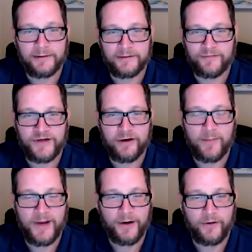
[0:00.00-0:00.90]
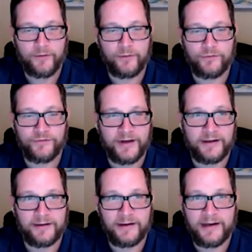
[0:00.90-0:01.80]
Love to hear about hurdles
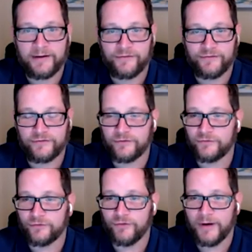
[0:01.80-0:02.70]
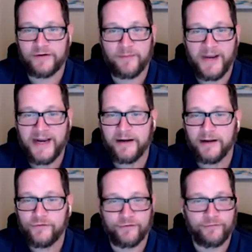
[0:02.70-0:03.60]
and decisions you're trying to make.
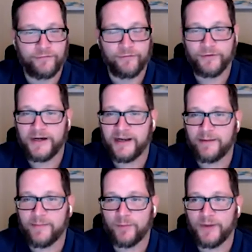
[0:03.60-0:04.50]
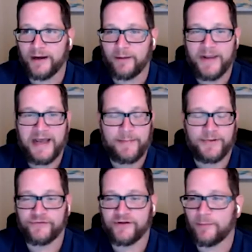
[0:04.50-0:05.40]
So feel free to email me and I'll be happy
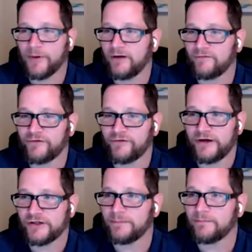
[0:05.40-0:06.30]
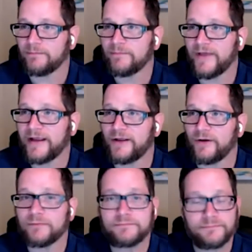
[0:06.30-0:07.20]
to set up a conversation. Thank
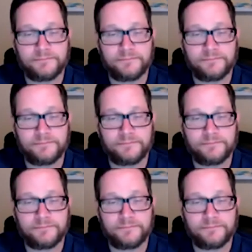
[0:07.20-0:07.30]
you.